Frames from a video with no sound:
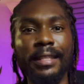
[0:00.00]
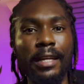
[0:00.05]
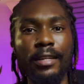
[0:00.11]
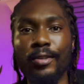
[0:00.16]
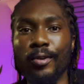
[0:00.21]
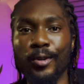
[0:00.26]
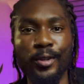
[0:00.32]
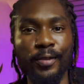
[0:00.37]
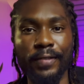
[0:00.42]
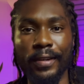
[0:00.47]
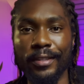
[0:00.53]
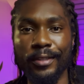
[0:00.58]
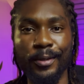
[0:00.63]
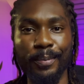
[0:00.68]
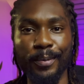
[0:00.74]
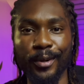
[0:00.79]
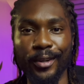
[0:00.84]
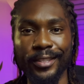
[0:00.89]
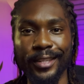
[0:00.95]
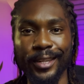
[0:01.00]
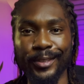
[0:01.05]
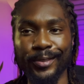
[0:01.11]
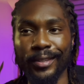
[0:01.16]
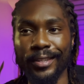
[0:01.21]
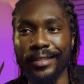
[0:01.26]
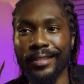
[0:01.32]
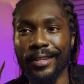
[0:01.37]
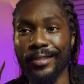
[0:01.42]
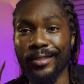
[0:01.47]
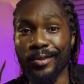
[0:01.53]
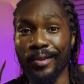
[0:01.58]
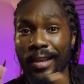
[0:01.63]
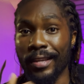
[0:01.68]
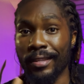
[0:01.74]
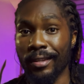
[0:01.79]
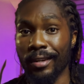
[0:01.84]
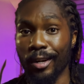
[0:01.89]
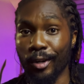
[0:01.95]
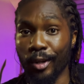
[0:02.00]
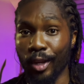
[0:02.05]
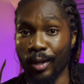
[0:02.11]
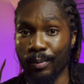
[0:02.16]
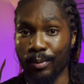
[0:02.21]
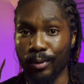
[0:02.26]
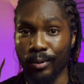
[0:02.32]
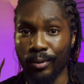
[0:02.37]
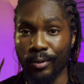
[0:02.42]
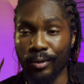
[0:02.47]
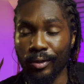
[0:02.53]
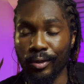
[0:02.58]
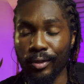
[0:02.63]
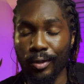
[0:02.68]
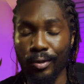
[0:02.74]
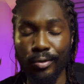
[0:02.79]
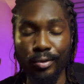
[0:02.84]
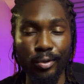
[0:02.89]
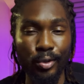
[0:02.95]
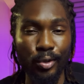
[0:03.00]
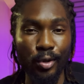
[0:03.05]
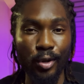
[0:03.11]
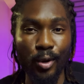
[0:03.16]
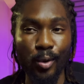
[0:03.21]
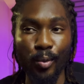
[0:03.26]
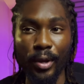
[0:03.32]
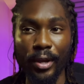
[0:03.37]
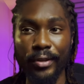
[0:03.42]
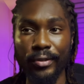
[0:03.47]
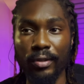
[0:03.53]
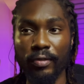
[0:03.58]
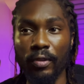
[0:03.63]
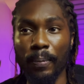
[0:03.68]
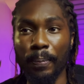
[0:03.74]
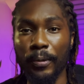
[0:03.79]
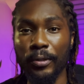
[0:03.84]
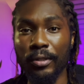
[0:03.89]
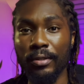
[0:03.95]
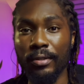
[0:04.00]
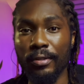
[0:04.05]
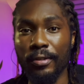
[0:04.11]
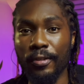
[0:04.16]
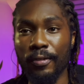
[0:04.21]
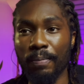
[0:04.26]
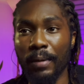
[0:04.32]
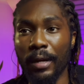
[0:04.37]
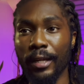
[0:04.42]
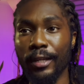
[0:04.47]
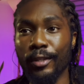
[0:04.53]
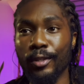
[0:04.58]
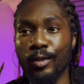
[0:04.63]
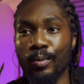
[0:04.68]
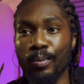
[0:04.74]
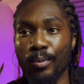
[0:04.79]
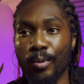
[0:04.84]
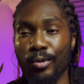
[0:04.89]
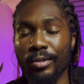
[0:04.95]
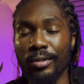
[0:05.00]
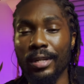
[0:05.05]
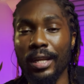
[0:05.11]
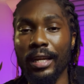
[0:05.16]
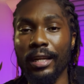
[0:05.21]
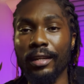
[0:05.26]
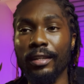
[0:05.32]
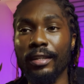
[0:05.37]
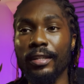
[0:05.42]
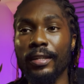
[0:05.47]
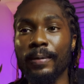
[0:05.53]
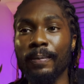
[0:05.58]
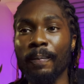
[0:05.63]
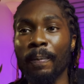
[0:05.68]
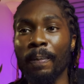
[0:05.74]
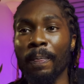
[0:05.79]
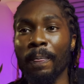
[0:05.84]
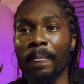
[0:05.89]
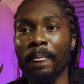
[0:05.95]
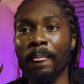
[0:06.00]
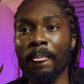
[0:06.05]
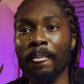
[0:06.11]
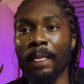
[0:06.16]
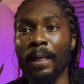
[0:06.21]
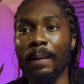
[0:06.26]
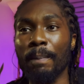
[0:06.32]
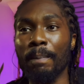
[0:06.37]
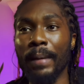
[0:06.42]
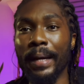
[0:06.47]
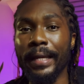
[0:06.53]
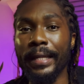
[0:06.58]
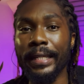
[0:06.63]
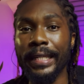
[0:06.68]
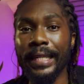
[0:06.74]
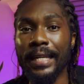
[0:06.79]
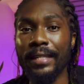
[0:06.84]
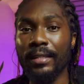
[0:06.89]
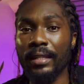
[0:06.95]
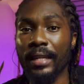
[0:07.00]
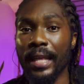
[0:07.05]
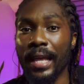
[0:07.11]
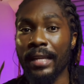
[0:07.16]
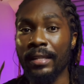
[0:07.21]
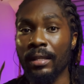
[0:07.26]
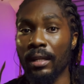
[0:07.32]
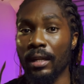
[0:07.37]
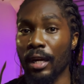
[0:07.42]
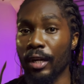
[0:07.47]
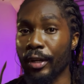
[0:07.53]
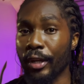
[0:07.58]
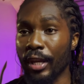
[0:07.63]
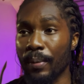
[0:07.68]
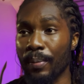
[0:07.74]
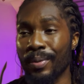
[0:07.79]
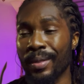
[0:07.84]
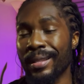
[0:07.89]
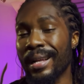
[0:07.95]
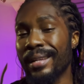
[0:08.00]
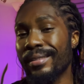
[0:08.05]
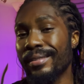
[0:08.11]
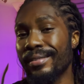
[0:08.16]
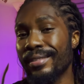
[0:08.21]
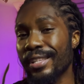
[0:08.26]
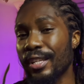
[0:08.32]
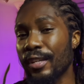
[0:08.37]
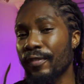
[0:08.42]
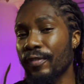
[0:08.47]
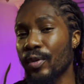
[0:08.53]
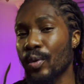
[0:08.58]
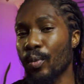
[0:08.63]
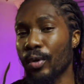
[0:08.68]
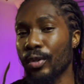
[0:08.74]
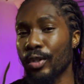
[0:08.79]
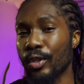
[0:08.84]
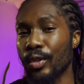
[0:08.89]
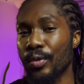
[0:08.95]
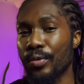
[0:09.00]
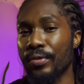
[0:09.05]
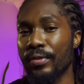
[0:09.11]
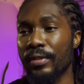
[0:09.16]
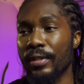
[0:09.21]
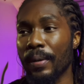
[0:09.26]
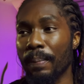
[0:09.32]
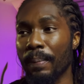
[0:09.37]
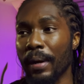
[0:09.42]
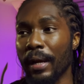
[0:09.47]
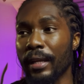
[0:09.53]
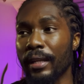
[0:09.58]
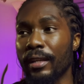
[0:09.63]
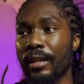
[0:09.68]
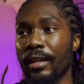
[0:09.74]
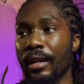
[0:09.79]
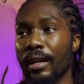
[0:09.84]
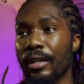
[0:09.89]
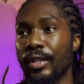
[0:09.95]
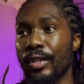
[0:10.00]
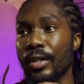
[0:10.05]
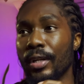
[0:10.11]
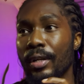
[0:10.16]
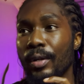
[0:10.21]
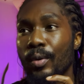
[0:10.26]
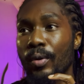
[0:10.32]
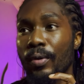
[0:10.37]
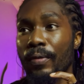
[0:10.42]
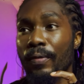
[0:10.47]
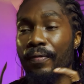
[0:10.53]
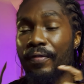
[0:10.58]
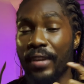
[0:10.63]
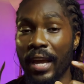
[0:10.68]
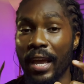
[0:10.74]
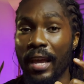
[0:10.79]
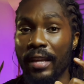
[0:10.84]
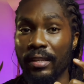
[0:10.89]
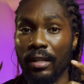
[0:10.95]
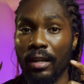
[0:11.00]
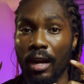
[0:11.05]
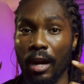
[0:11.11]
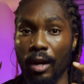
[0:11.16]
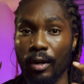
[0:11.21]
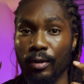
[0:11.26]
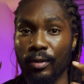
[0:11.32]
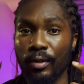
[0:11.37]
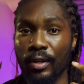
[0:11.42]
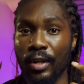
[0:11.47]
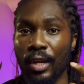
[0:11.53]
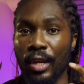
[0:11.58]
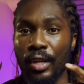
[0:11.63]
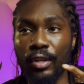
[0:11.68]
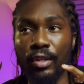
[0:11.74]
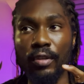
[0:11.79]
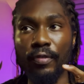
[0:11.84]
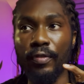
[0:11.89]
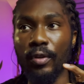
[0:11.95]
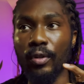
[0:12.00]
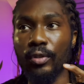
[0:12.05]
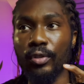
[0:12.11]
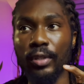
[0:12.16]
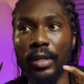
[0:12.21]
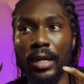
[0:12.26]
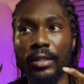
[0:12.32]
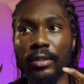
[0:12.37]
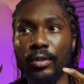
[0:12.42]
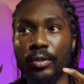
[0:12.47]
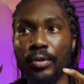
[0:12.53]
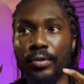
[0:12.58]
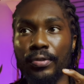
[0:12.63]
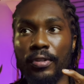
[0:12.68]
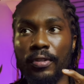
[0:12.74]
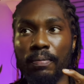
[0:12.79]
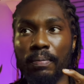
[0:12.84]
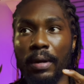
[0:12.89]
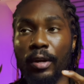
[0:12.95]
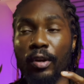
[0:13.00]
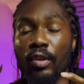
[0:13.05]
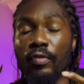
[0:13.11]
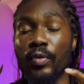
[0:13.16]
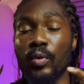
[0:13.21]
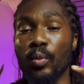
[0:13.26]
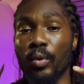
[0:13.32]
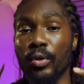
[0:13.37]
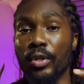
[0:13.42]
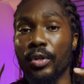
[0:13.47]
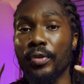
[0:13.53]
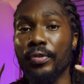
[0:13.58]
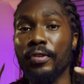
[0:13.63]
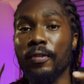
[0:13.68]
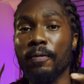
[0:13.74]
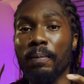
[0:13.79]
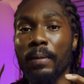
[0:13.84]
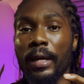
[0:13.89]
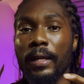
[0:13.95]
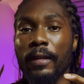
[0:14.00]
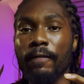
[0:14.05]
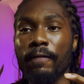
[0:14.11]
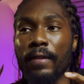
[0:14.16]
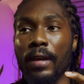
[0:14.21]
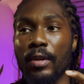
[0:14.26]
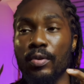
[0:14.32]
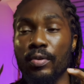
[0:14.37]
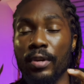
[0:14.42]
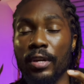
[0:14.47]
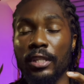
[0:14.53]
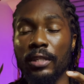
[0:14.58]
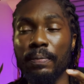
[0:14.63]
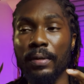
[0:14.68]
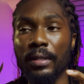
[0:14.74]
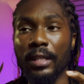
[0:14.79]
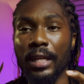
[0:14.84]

that's what you find in the box actually. There's no XLR cable, just so you're aware. So if you're purchasing this mic, you most likely might get an XLR cable. And that is if you want to use the mic via XLR. If you're trying to use this mic, or if you want to use this mic via USB